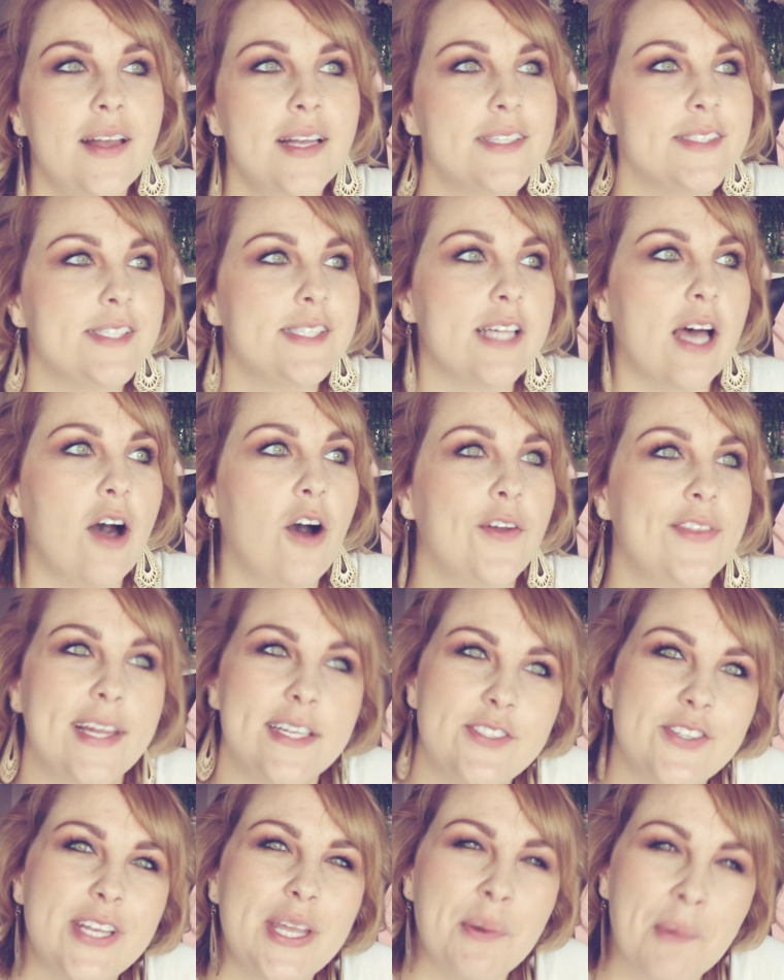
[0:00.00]
So
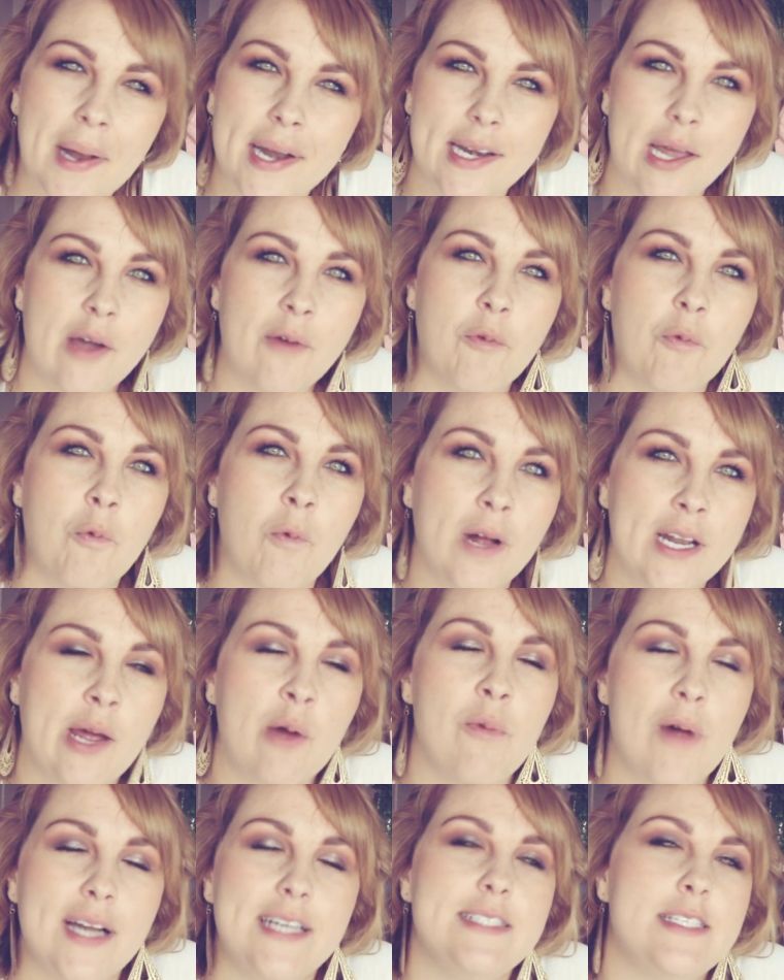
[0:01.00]
that's really what I
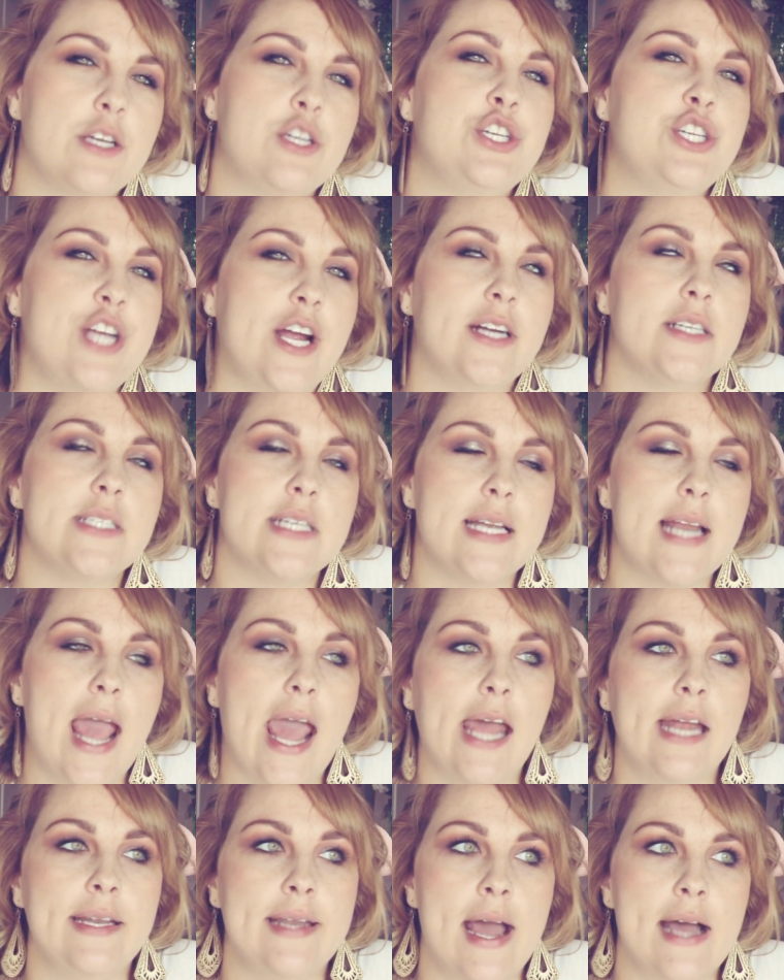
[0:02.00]
wanted to share
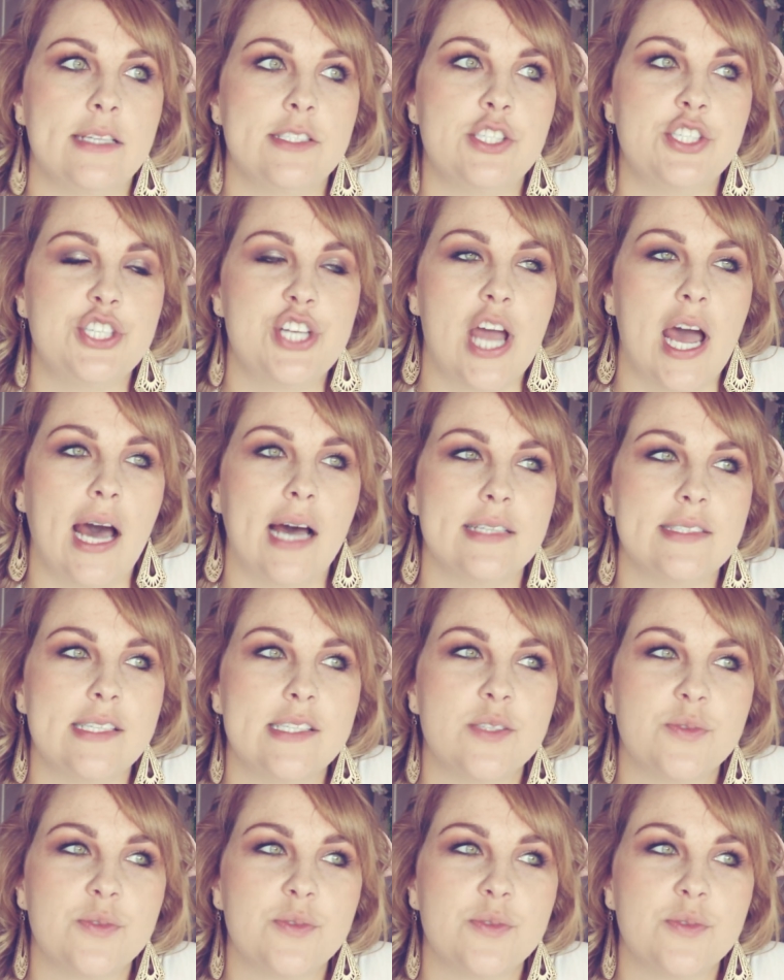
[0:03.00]
today in Nat's Chats,